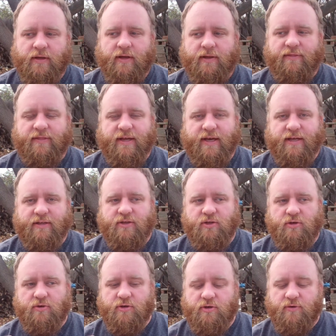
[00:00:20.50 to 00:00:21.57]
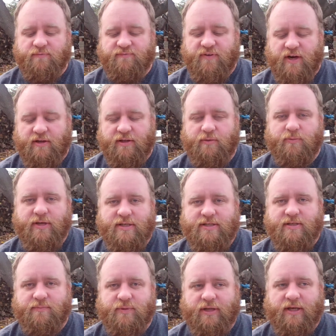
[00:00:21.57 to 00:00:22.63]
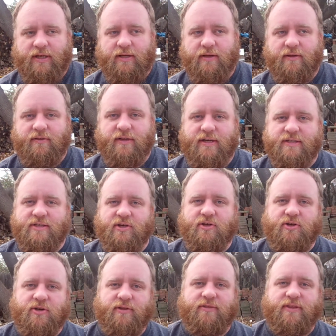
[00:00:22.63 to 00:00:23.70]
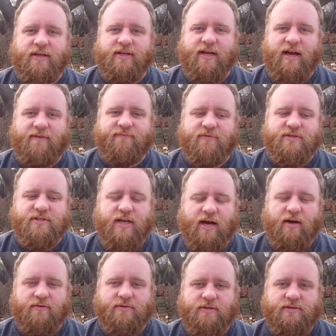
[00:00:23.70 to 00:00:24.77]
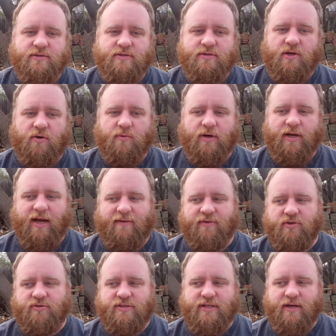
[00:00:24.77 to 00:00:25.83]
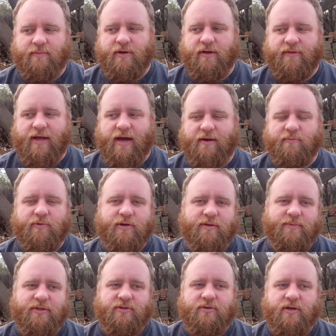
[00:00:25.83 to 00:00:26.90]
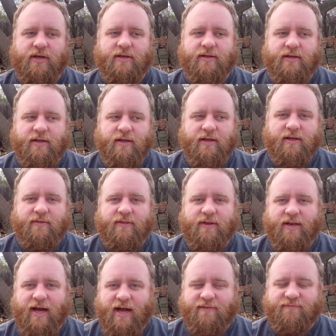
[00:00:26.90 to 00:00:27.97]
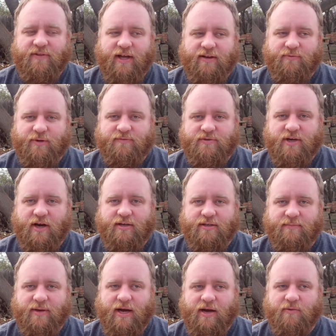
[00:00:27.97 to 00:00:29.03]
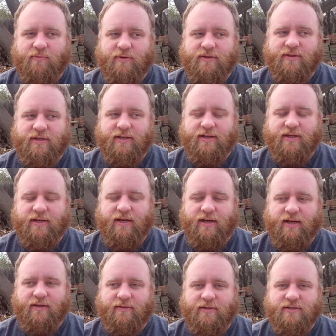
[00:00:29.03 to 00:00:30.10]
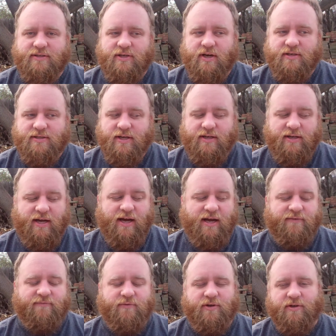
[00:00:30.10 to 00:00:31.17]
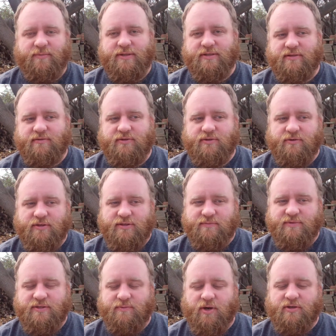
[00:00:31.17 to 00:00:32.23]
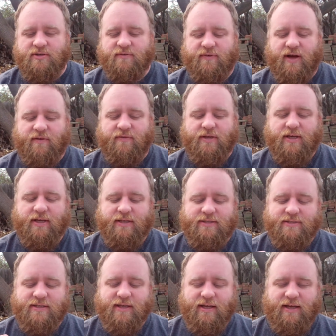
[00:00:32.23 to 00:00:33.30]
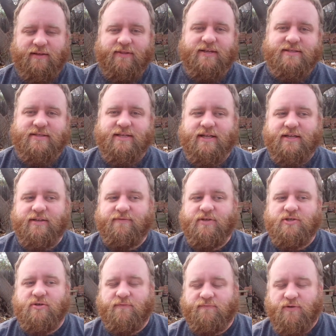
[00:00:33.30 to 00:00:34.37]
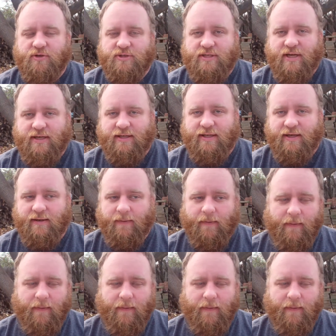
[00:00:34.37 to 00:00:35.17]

that you can do fairly reasonably, that is a good thing to have for Scouts. So we're going to have a new segment on that. We're going to be doing the knife like we've talked about with the Sawzall knife. We're going to be doing some small survival kits. This is an individual first aid kit.